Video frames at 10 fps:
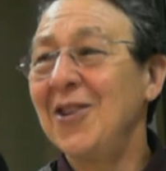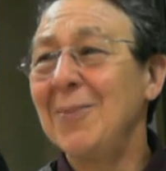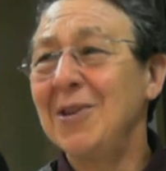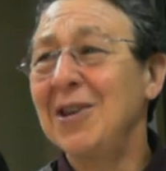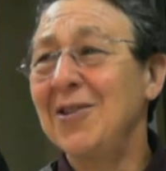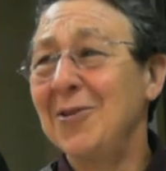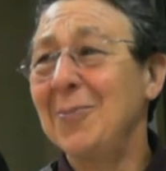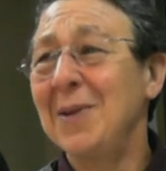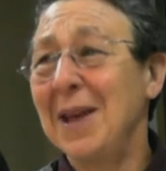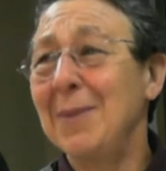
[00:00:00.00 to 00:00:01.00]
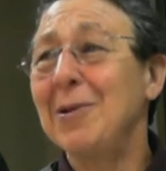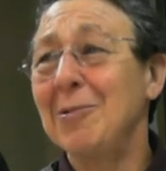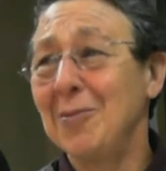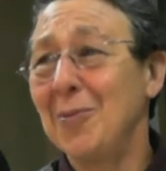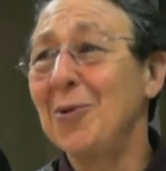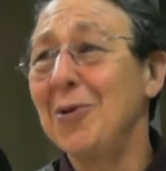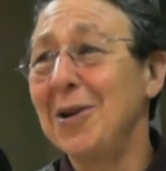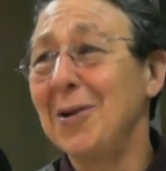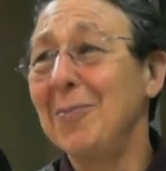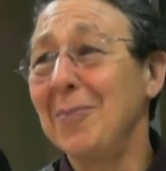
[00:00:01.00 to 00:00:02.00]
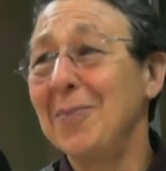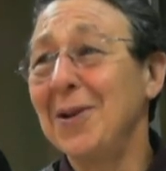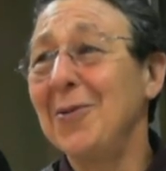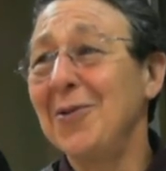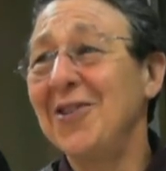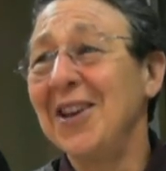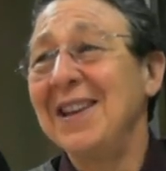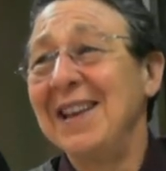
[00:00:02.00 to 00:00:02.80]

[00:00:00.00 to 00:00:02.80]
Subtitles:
Some kids would be happy with boring because